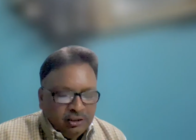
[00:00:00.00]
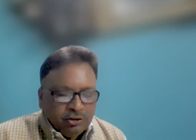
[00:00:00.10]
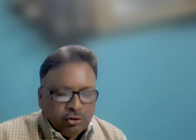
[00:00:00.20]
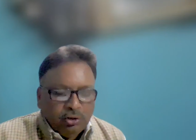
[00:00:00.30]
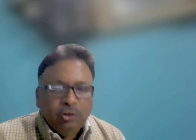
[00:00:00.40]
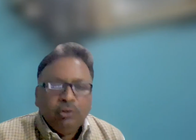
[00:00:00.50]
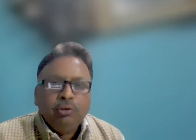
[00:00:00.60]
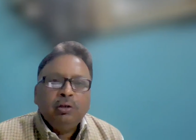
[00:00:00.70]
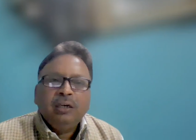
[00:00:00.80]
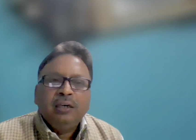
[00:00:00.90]

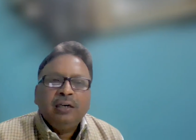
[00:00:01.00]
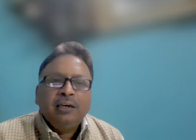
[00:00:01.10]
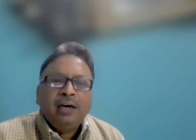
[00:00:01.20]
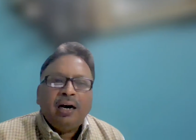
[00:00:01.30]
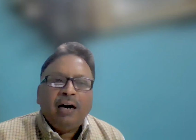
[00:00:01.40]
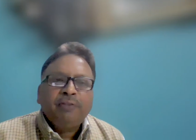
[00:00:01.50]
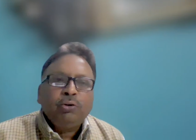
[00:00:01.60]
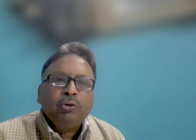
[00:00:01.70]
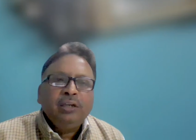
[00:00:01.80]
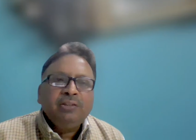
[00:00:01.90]
So
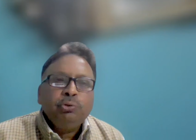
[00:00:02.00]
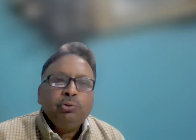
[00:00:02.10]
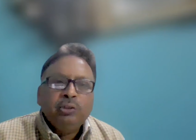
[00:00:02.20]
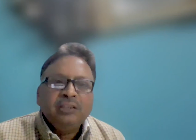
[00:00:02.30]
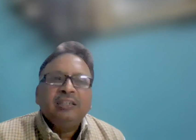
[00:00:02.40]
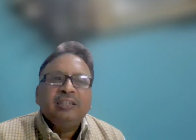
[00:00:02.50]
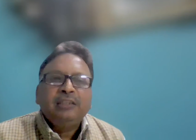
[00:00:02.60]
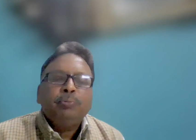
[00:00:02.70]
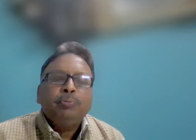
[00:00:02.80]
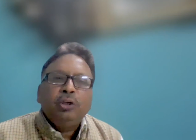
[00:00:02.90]
after going through these
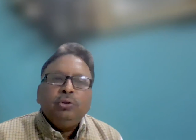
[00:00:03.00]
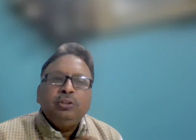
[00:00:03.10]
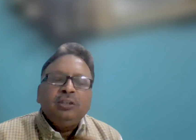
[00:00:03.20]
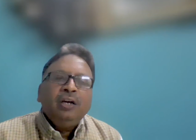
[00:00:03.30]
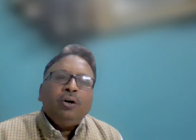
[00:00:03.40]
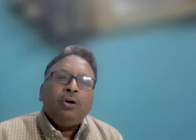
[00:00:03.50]
6 modules,